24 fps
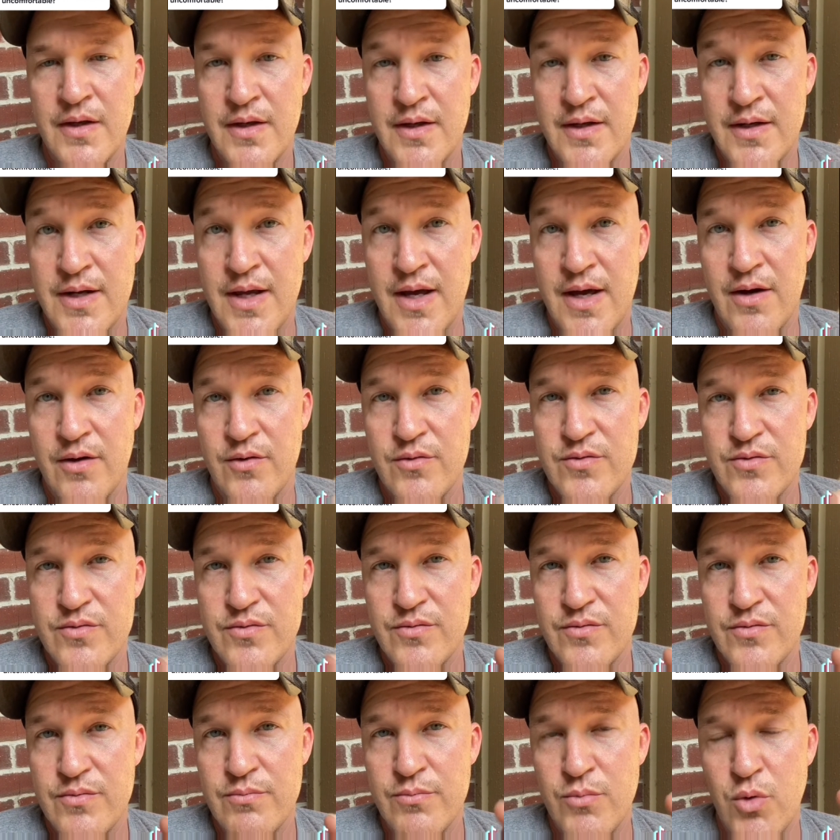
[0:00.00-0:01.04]
Now,
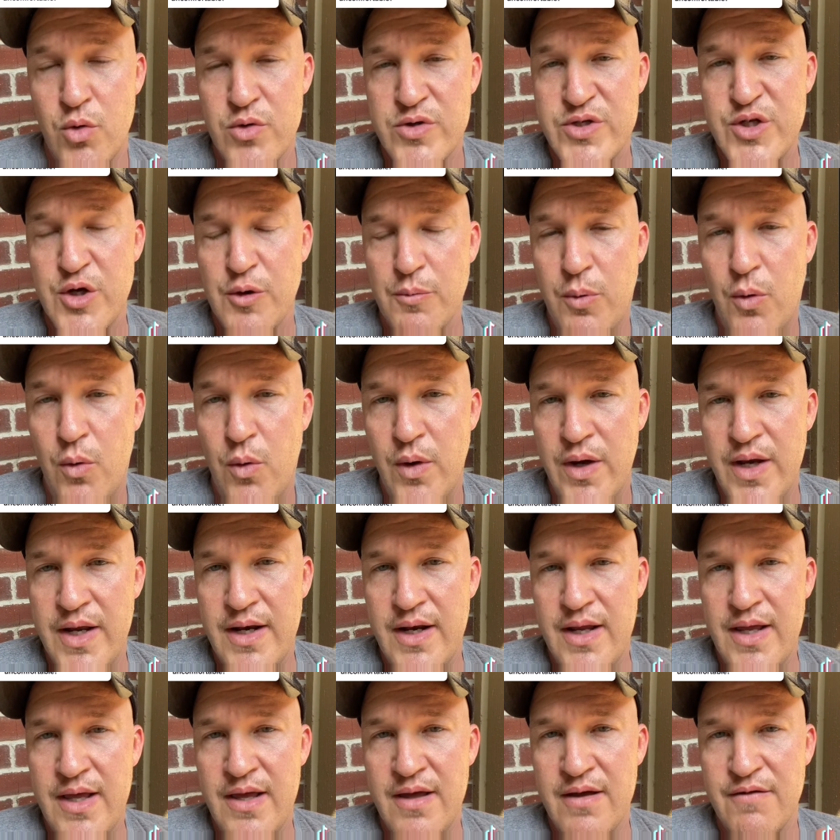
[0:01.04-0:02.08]
more to your
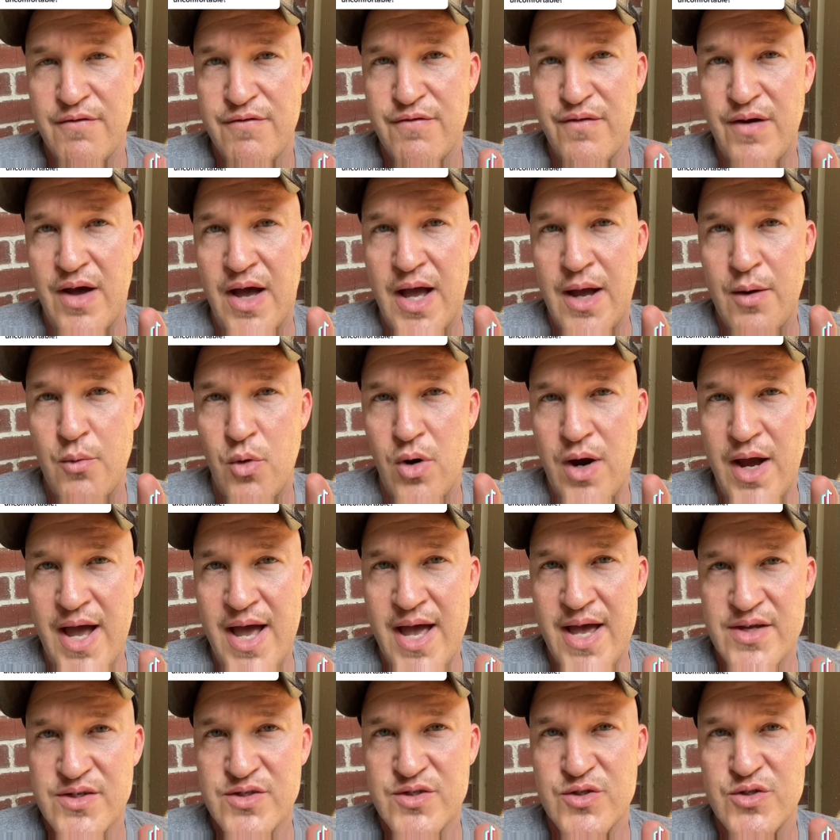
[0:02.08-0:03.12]
point, if I were
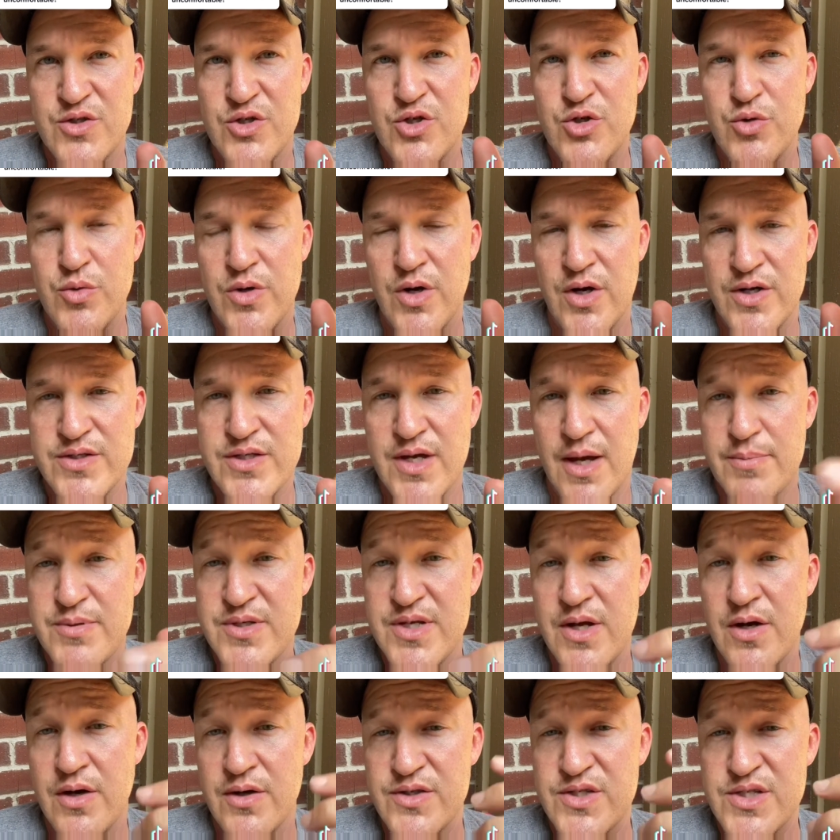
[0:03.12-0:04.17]
asked to do an
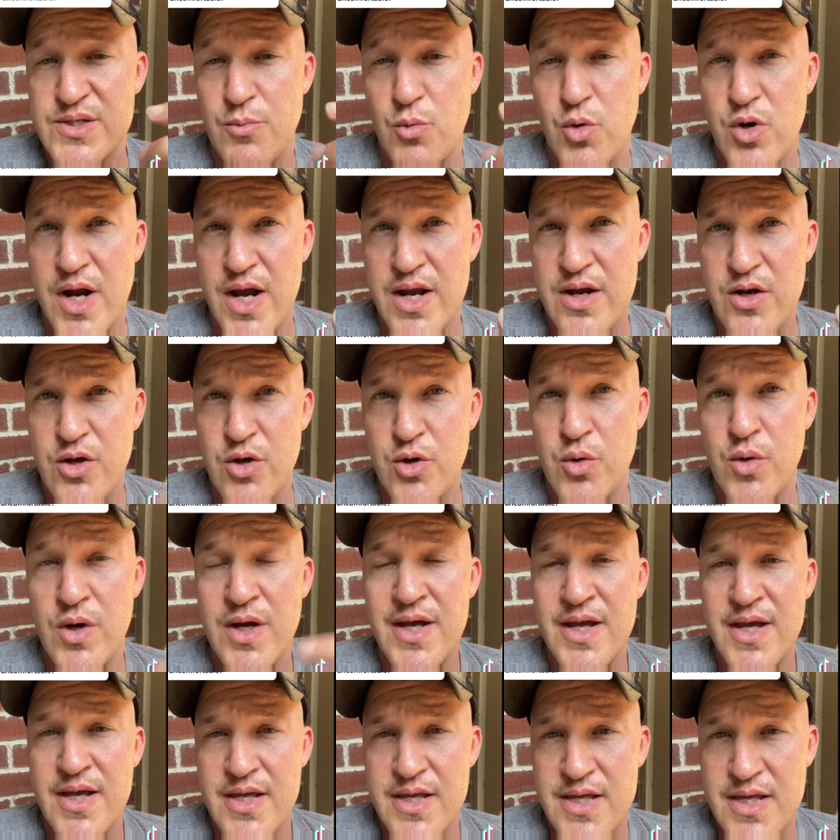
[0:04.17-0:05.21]
autopsy on someone I knew,
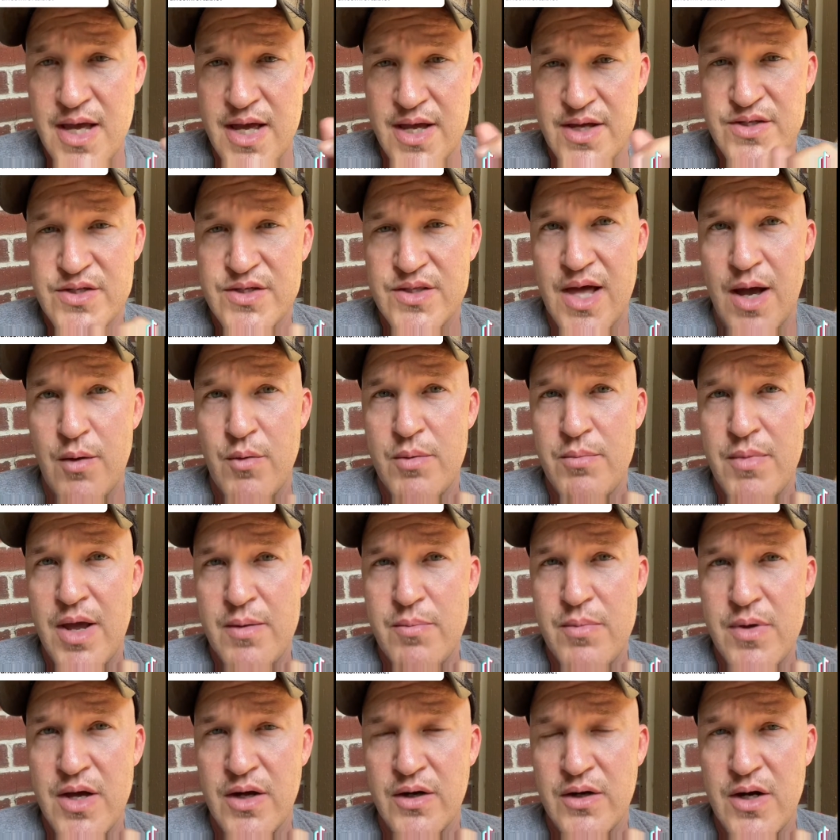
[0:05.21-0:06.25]
yes, that would
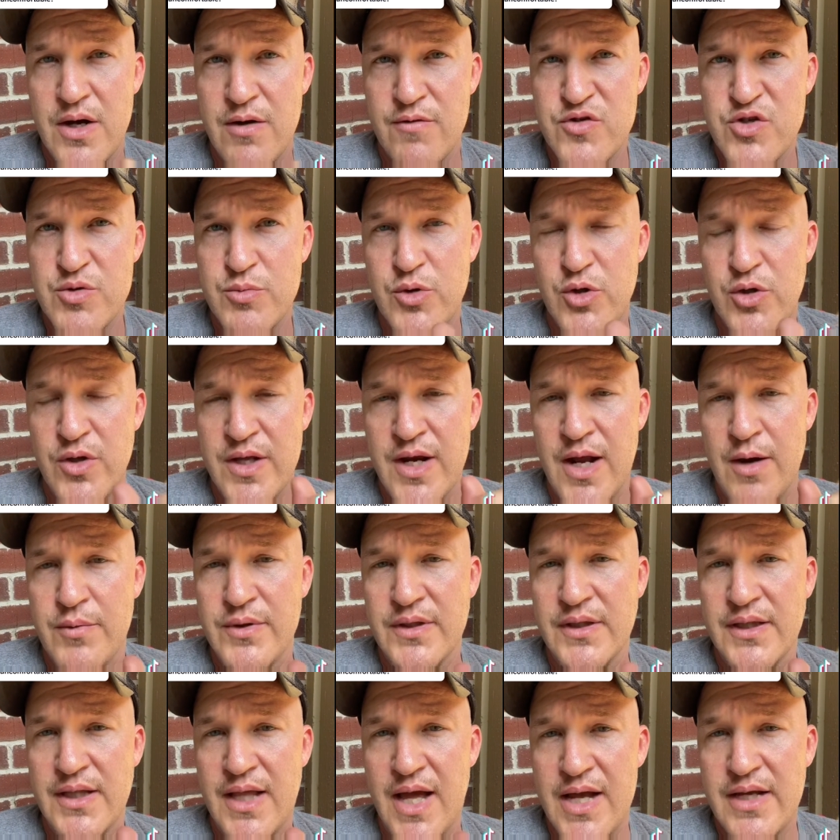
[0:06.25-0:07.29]
make me uncomfortable and I
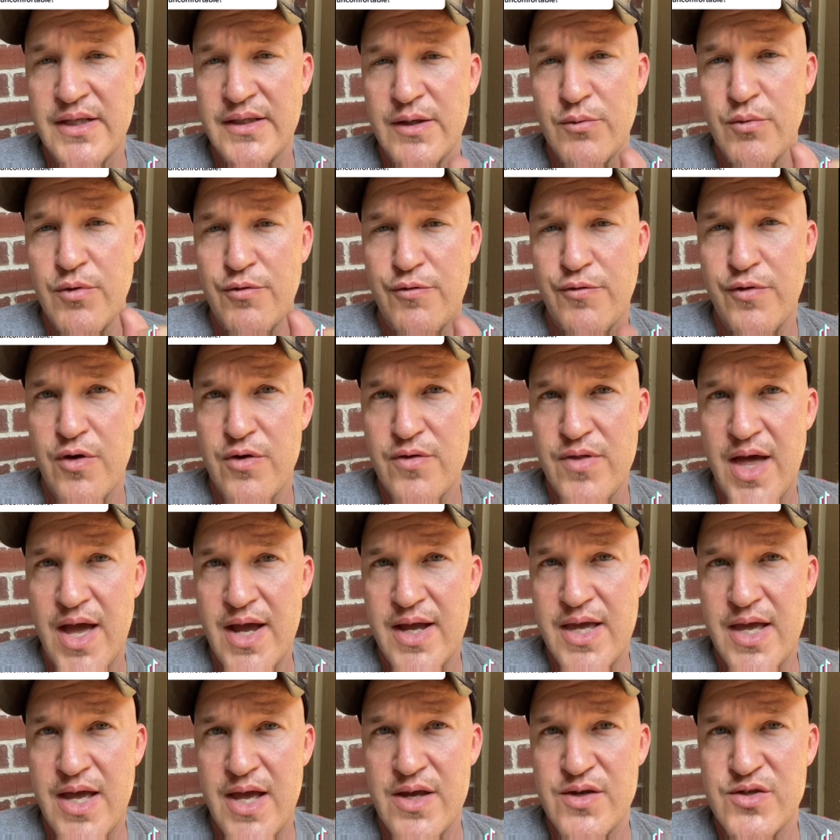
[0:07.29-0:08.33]
would likely refer
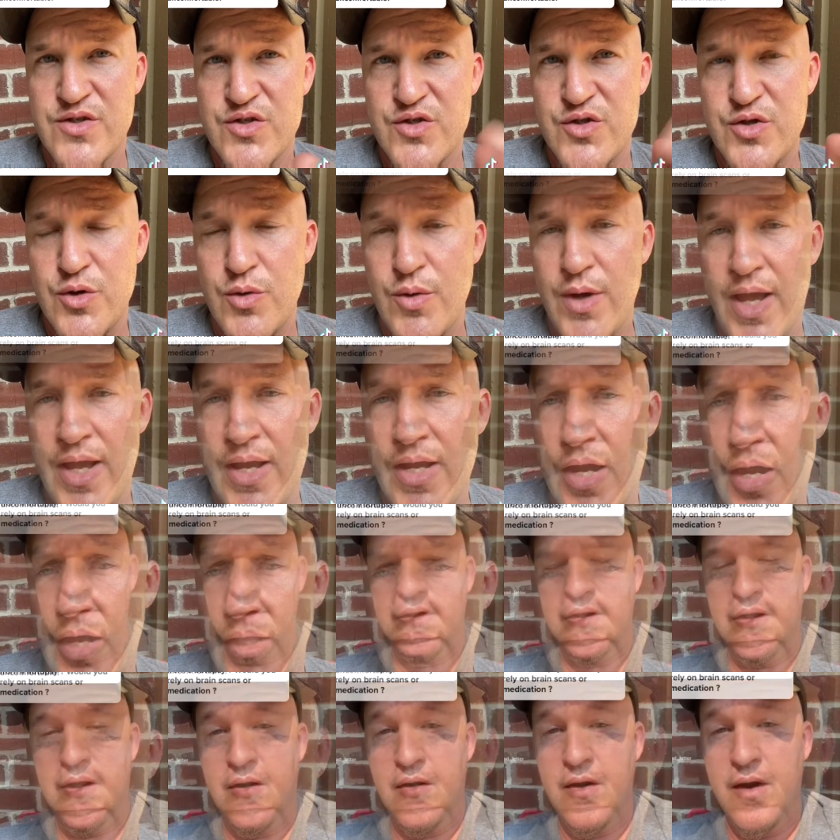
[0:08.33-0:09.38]
that case to a
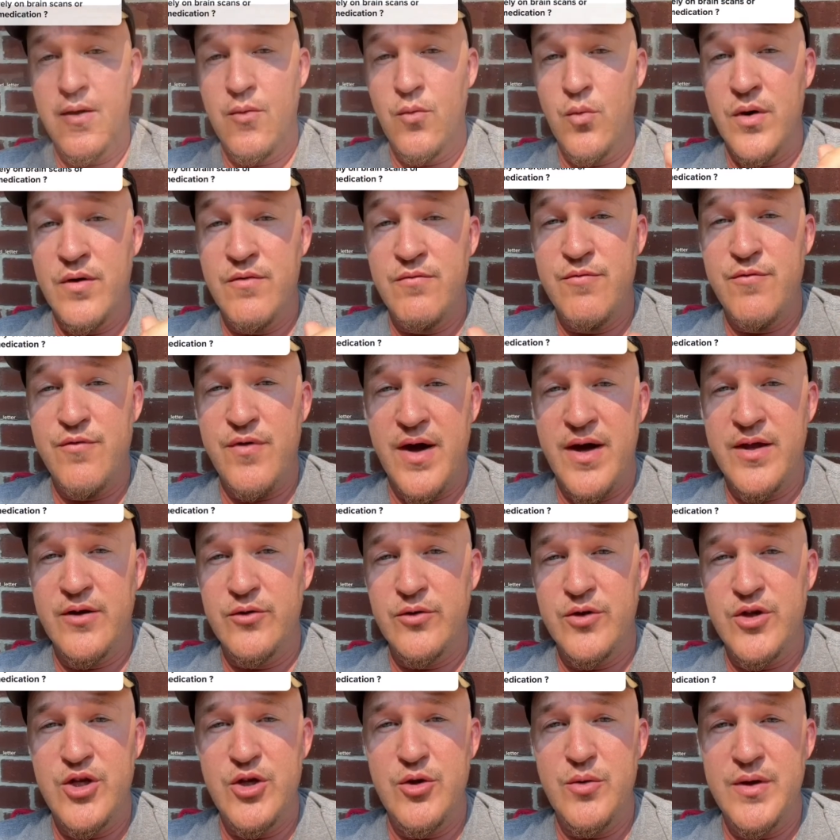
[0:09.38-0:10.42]
colleague. All right, one
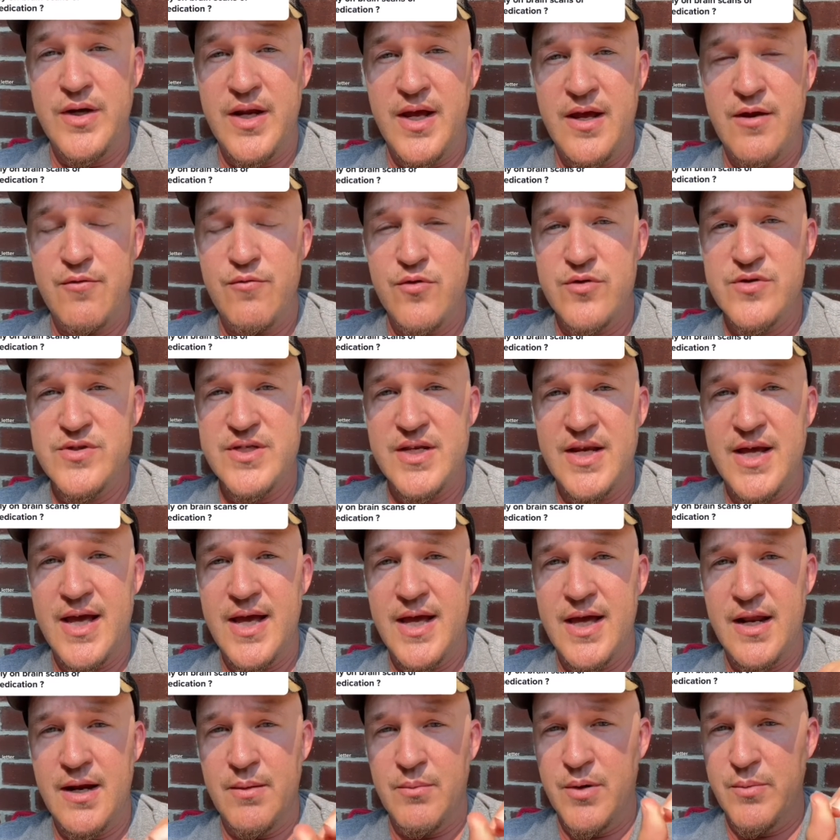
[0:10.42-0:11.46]
final Q&A for
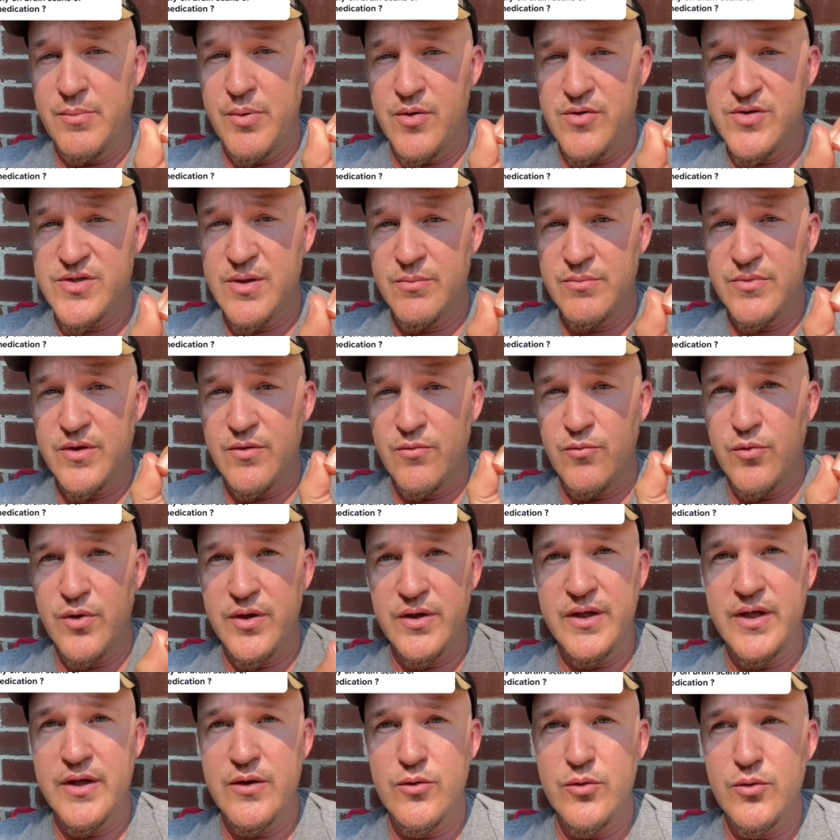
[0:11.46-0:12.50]
today and I'm going to post something
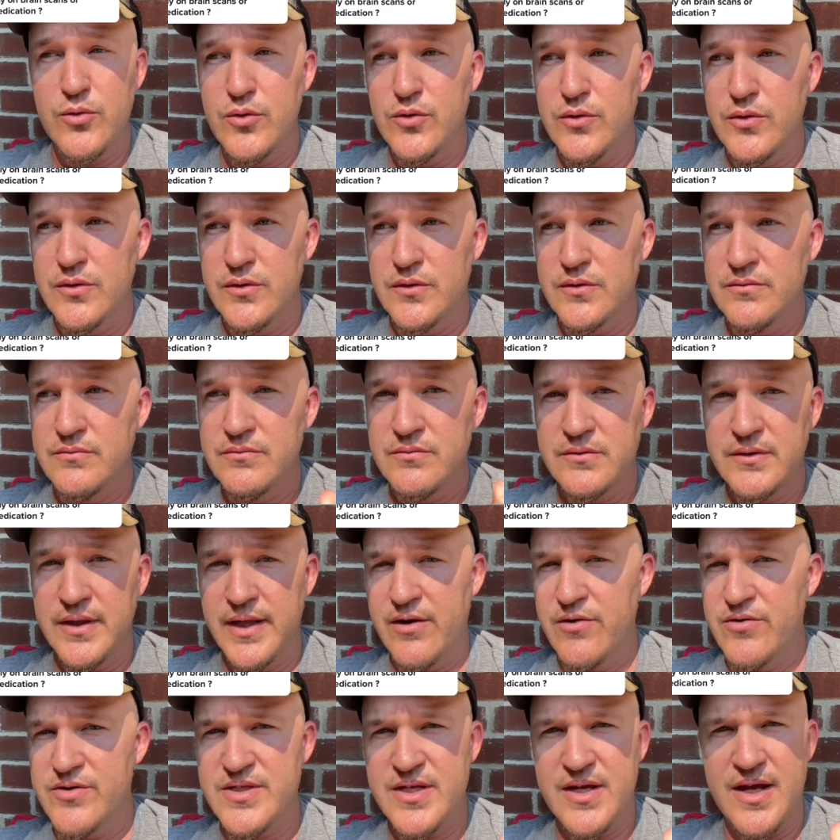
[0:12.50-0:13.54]
really cool
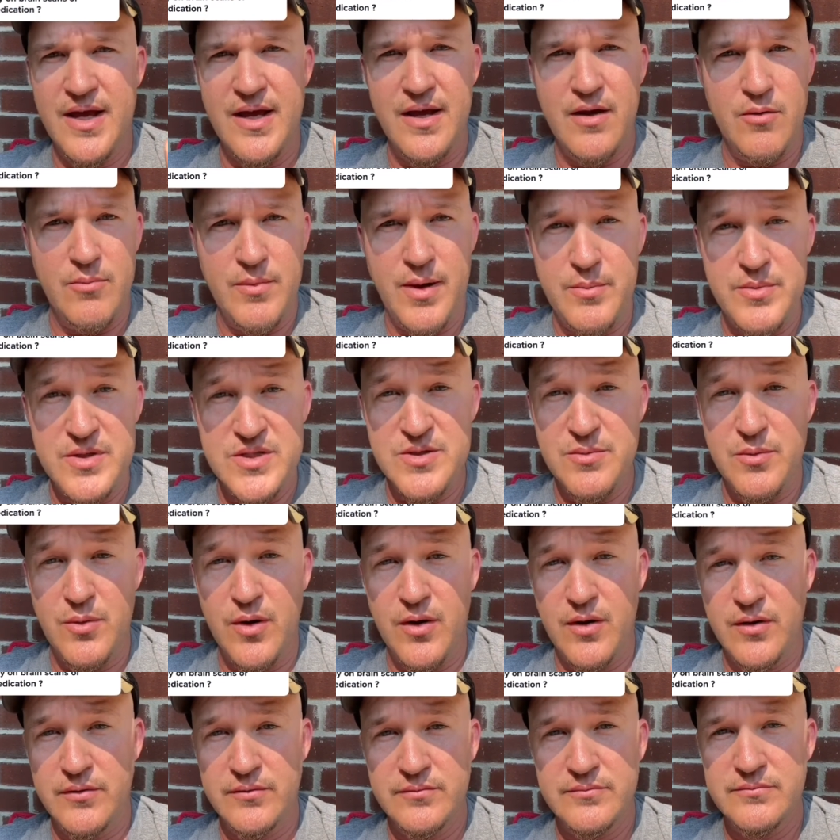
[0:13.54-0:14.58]
later today or maybe
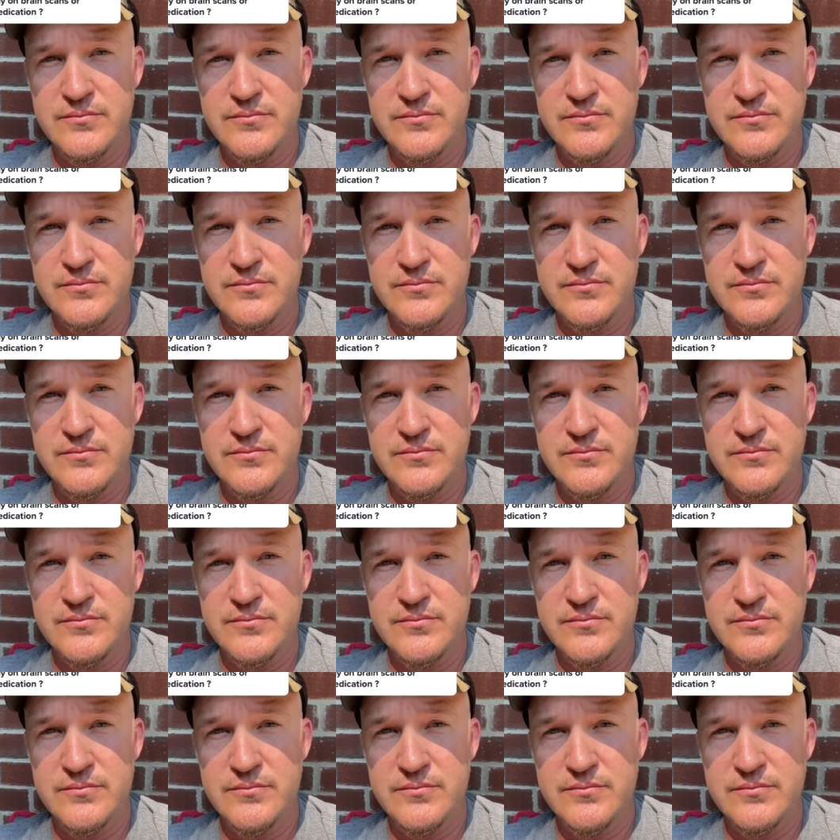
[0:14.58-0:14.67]
tomorrow